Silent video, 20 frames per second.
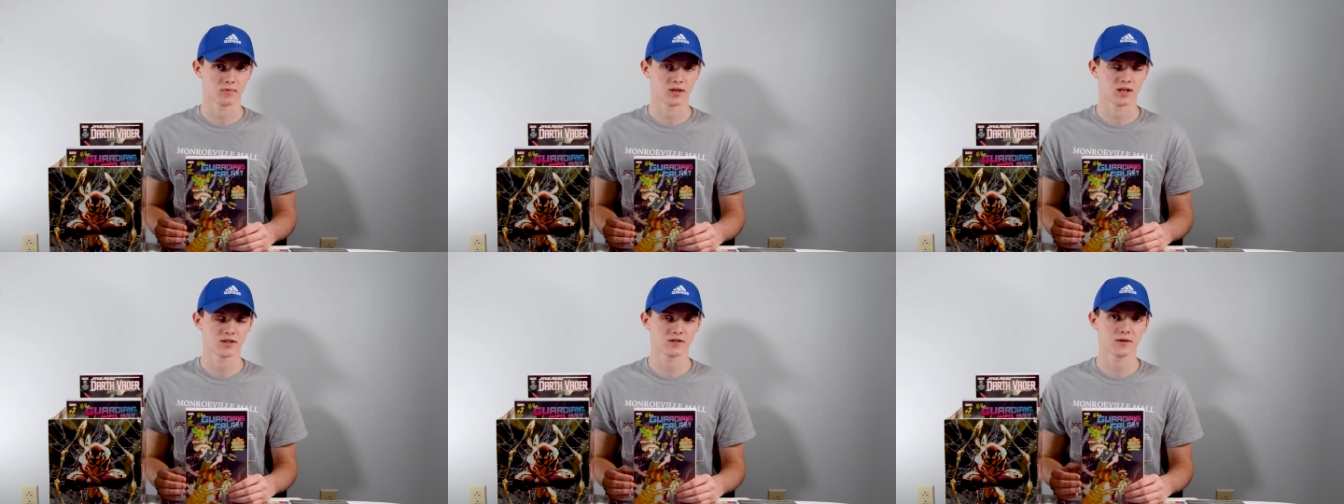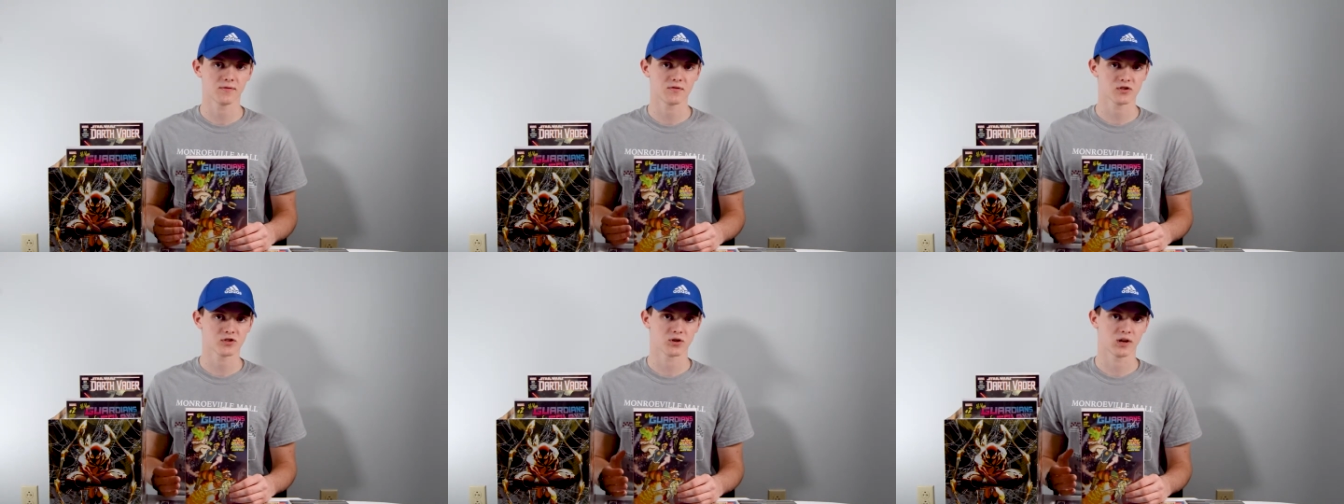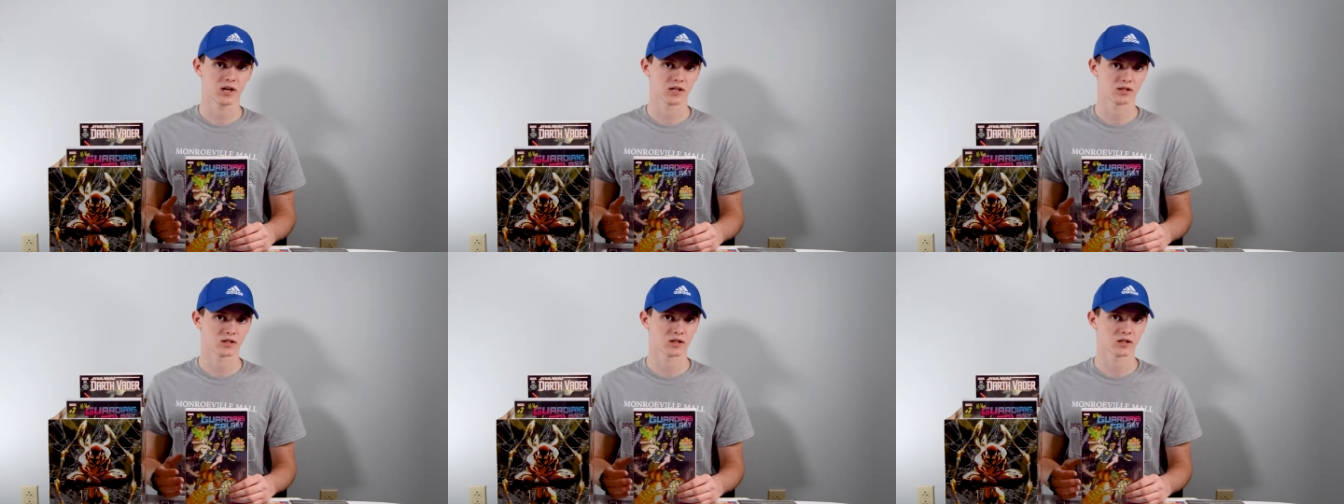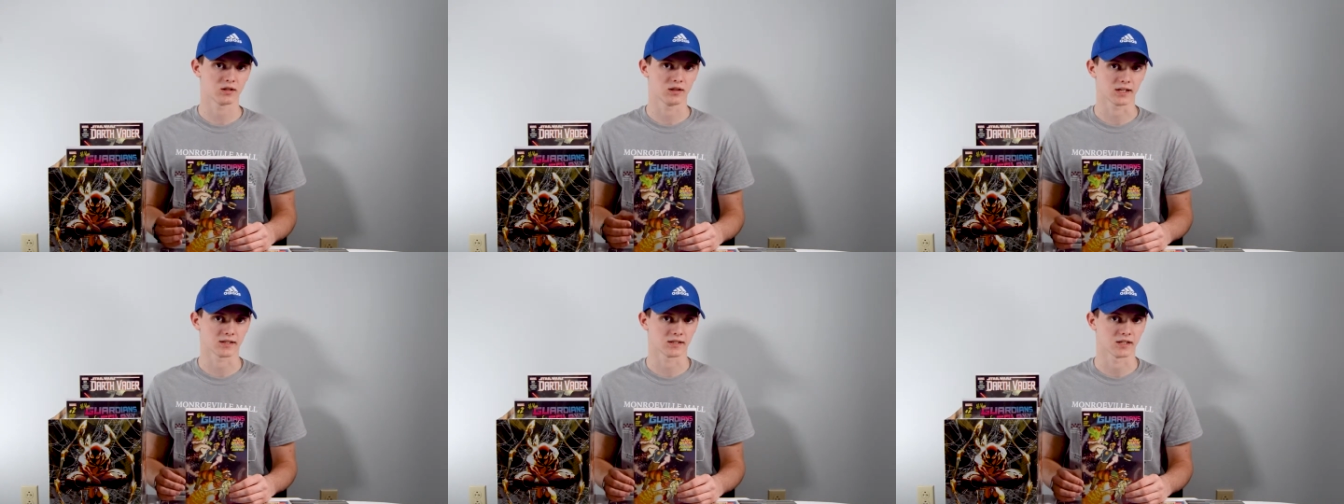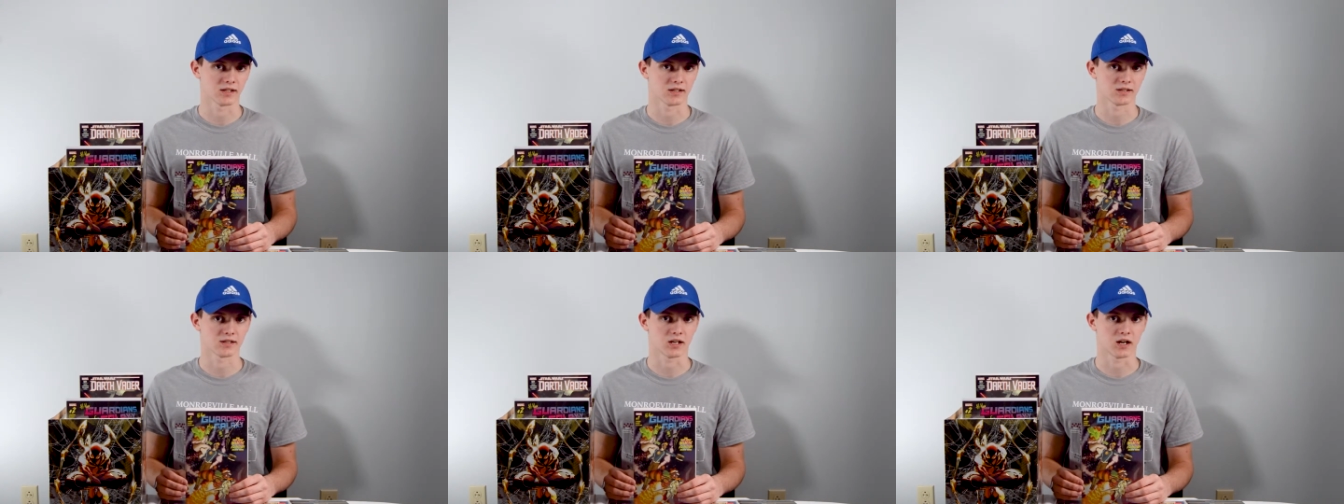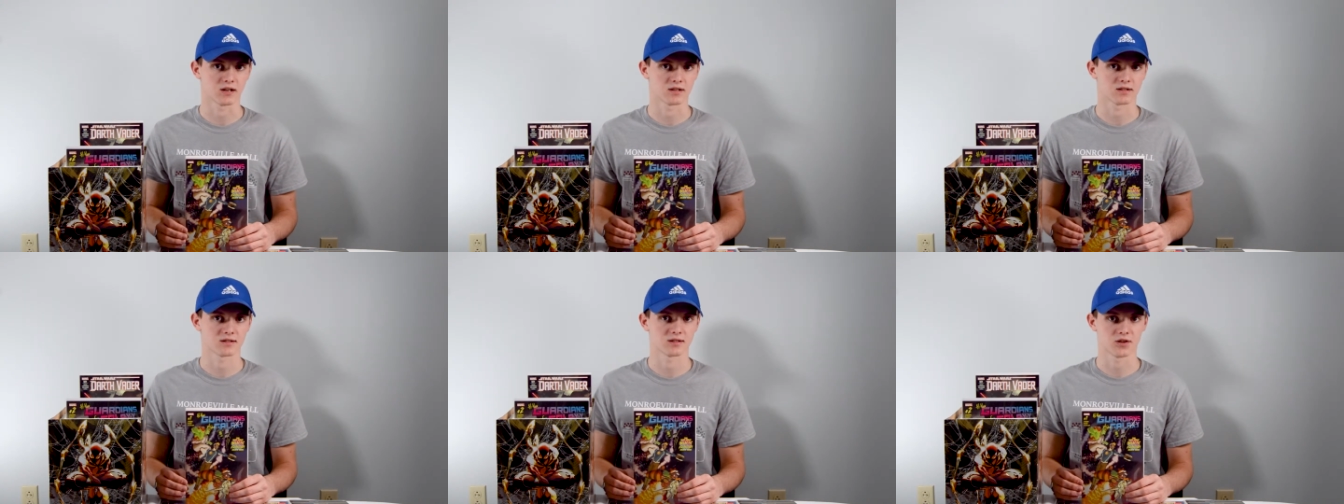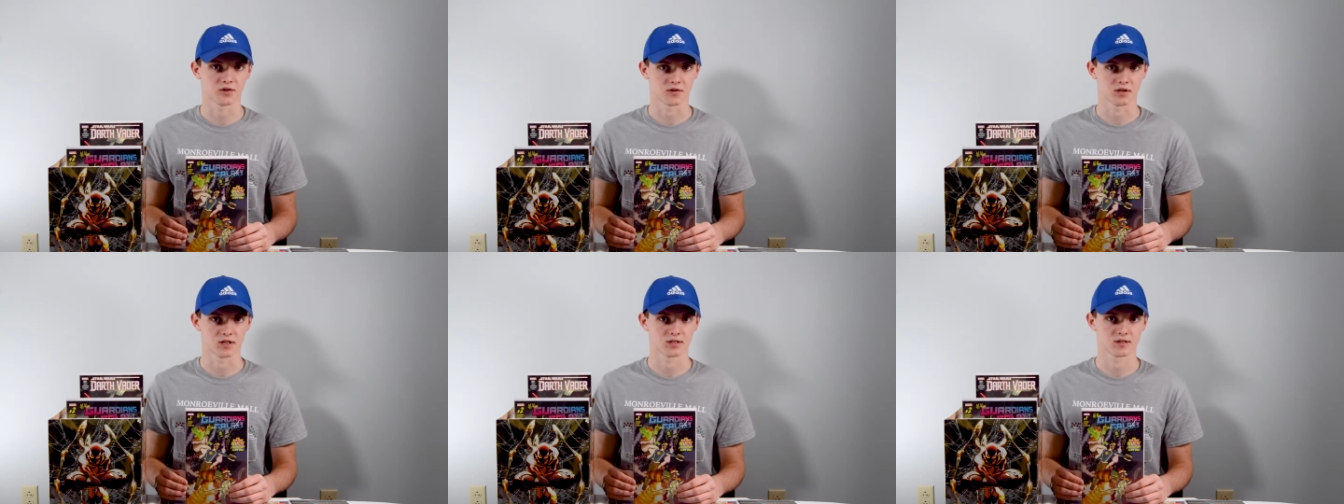is if you're trying to collect an entire
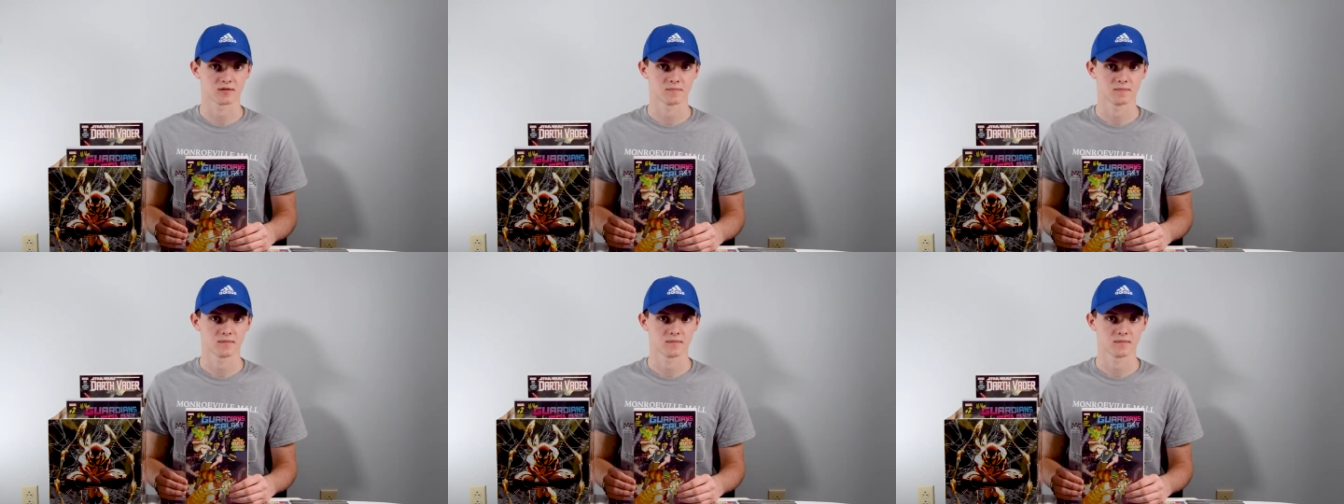series.